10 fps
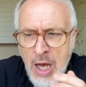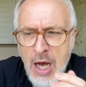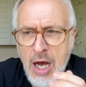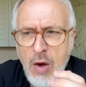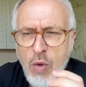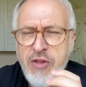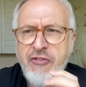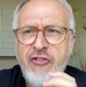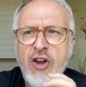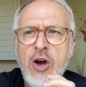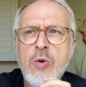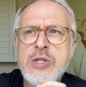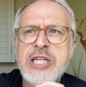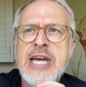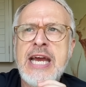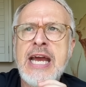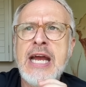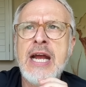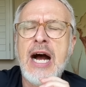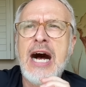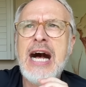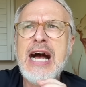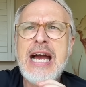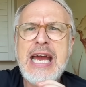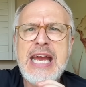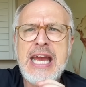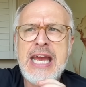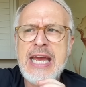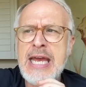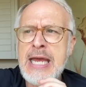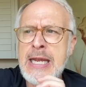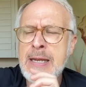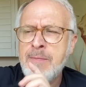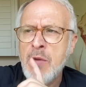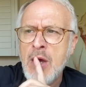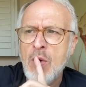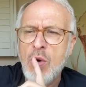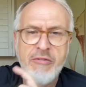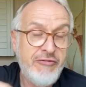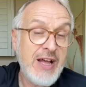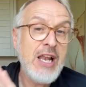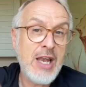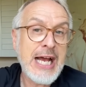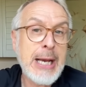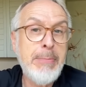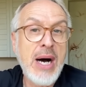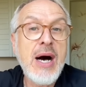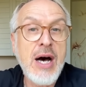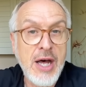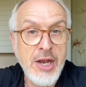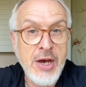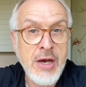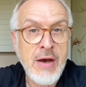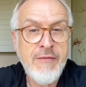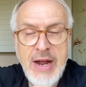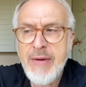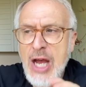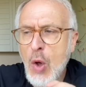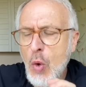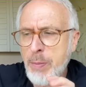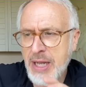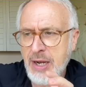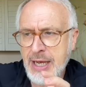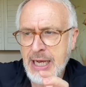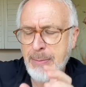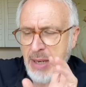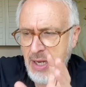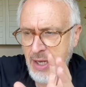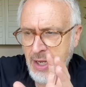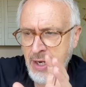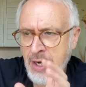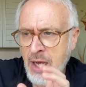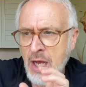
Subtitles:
was floating high in what felt like a barn. A very old building, a barn.